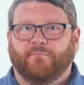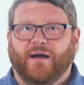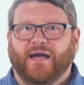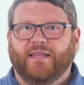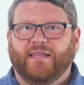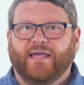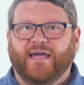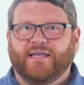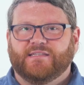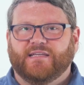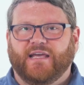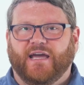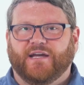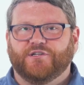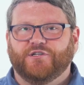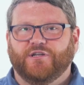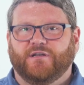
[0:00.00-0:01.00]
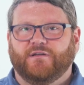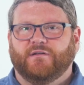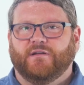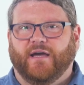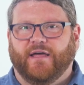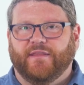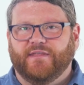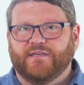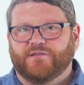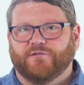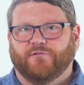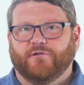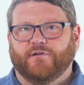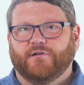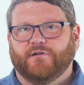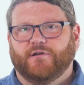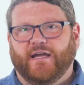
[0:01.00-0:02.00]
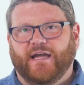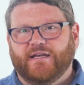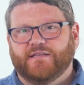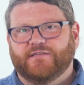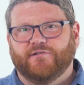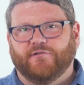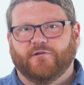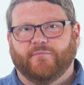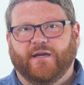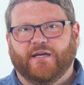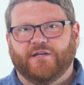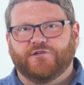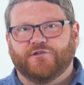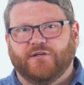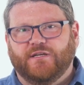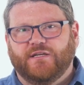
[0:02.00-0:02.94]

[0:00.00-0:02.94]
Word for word: my last action on this order as the order manager